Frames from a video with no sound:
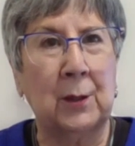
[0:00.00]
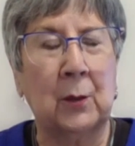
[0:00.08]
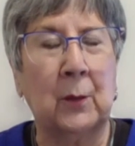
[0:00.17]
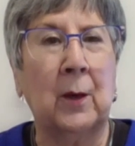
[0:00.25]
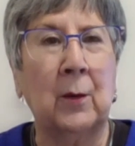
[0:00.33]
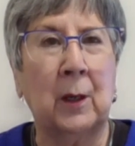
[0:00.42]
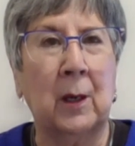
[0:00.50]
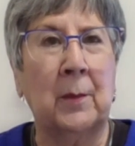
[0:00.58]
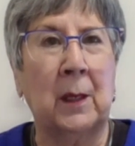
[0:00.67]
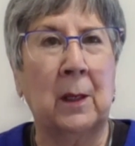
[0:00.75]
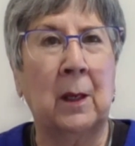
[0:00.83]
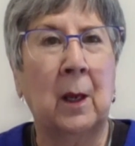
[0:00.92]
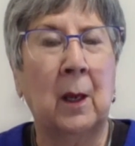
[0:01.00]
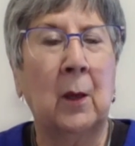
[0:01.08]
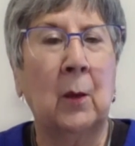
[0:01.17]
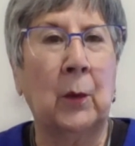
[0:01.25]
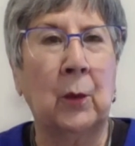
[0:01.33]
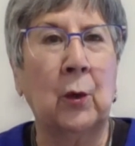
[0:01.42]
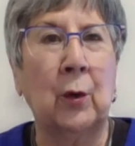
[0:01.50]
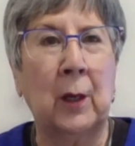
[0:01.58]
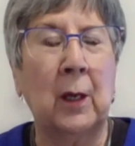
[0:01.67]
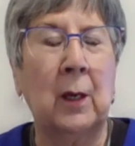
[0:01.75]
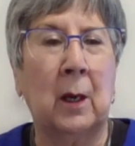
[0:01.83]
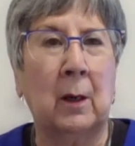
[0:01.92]
So I don't come in with a
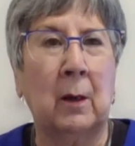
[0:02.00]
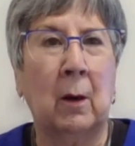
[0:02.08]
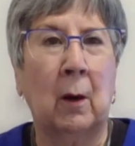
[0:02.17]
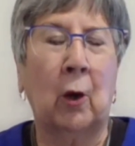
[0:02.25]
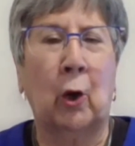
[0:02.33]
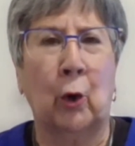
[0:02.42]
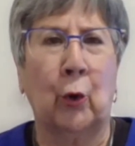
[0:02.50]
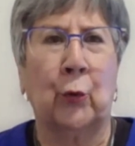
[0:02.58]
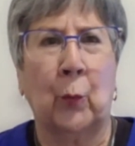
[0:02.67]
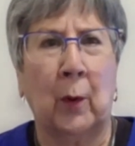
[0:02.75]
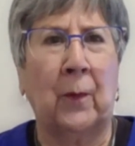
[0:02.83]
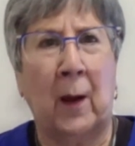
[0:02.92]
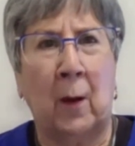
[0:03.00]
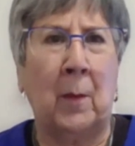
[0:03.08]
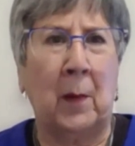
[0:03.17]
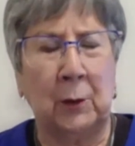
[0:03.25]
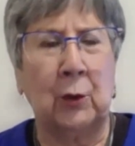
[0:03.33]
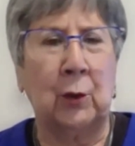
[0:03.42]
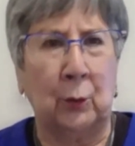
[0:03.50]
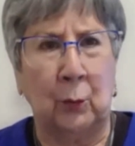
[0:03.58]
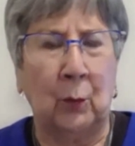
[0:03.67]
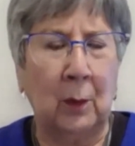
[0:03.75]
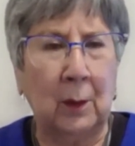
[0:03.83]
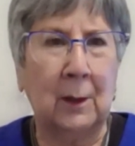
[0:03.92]
cookie cutter, here's what thou must
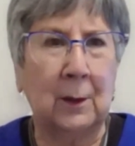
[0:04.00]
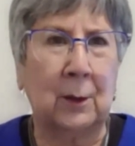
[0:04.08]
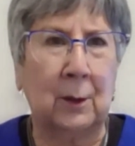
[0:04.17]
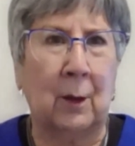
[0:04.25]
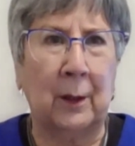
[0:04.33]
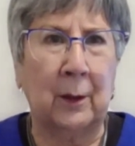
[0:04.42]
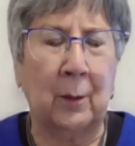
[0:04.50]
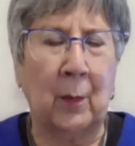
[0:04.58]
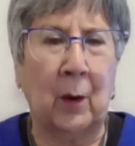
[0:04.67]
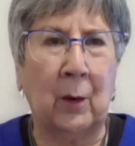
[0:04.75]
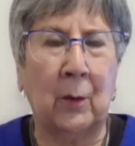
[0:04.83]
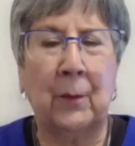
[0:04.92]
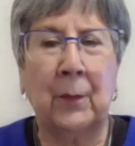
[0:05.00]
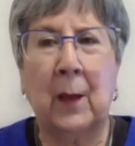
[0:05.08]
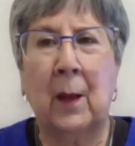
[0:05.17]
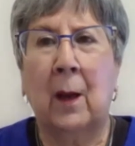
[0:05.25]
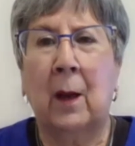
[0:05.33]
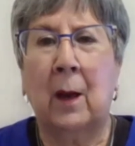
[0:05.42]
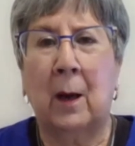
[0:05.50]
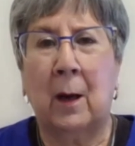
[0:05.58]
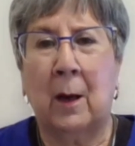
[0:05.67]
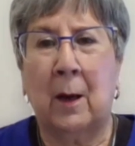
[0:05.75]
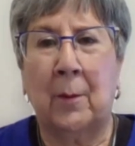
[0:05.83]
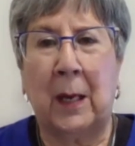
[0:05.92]
do starting tomorrow.
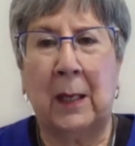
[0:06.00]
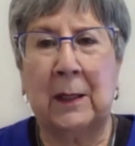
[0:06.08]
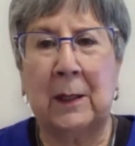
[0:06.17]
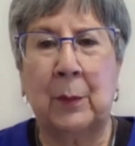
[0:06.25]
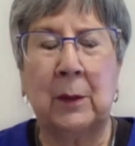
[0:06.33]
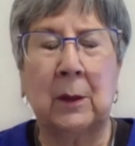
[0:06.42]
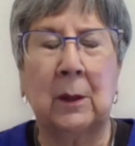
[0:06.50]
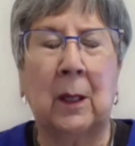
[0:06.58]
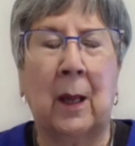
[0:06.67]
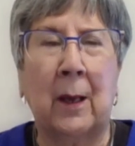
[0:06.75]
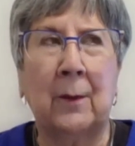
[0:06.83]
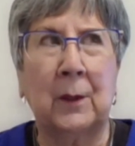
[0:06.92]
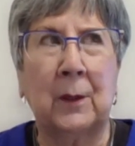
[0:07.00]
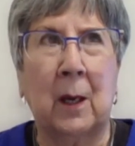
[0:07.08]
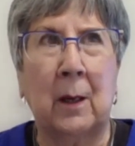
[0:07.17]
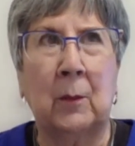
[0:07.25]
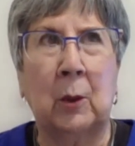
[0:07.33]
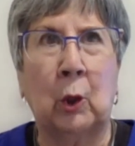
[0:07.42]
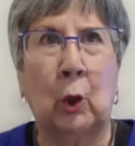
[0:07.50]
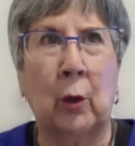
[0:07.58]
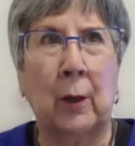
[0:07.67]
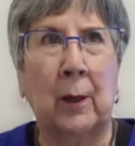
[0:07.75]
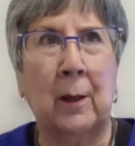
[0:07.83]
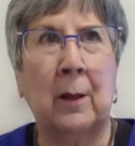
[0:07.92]
I spend a lot of time
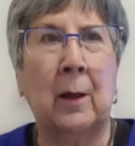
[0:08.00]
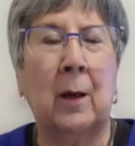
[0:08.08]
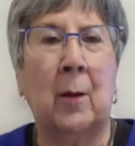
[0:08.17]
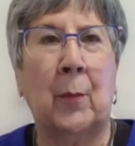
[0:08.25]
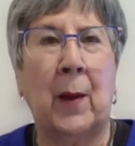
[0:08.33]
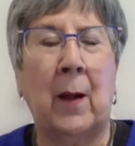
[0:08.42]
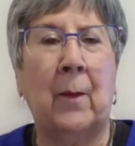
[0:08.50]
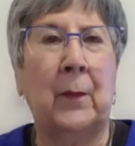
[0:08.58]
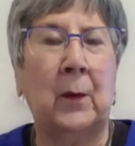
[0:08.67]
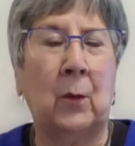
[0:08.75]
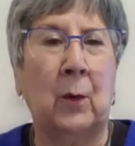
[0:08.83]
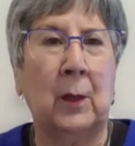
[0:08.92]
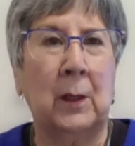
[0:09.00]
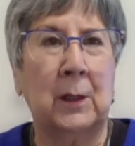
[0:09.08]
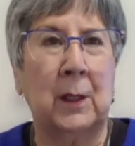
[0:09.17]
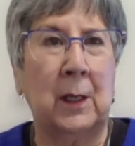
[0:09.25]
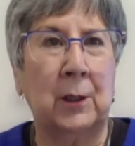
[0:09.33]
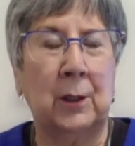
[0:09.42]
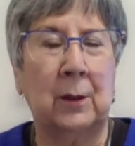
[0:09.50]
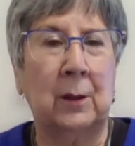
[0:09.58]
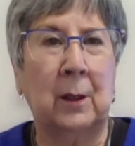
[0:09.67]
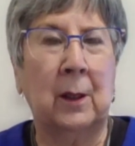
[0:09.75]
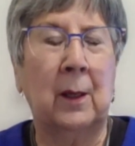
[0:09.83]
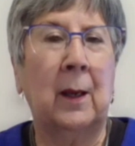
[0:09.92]
learning about the organization
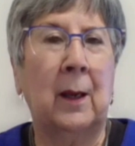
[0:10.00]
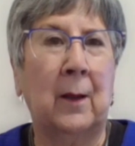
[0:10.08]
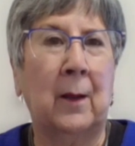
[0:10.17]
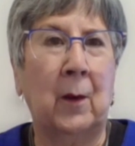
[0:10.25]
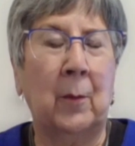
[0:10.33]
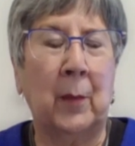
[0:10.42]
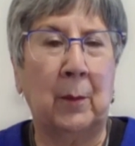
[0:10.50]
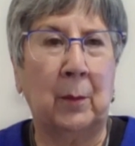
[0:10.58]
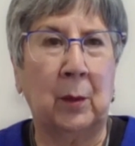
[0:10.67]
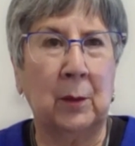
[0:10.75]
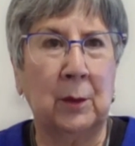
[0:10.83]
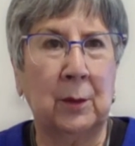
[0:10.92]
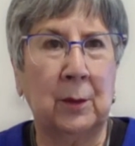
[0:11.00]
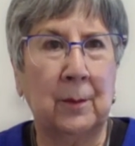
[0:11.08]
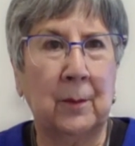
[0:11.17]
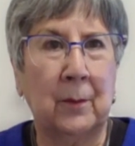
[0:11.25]
and their members,